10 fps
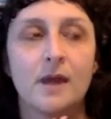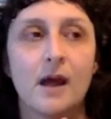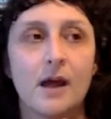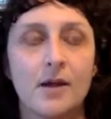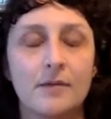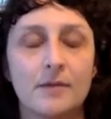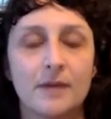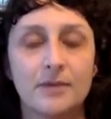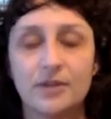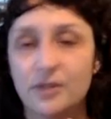
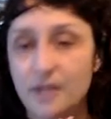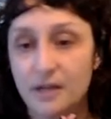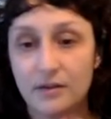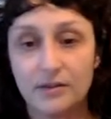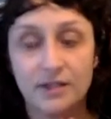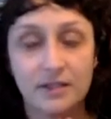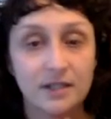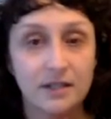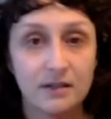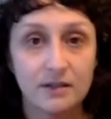I'm sure that others need to
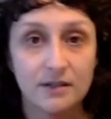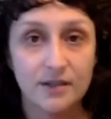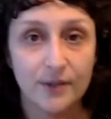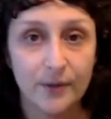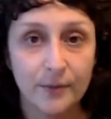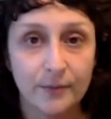hear this too.